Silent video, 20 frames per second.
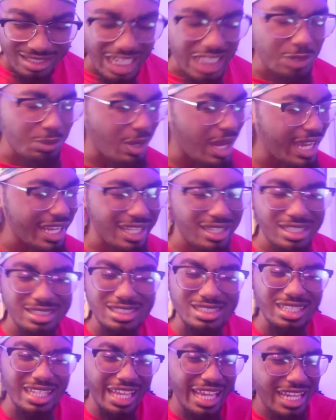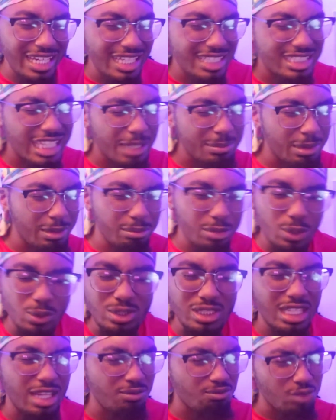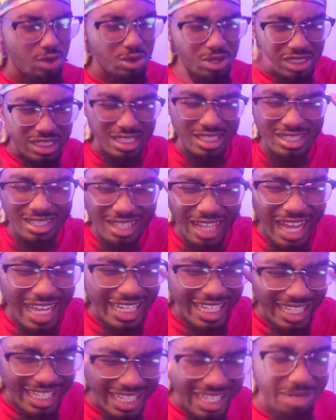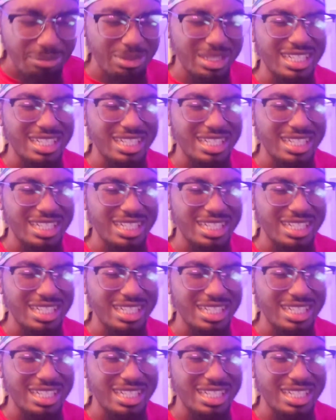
That's why I can listen to any type of music and really lock in,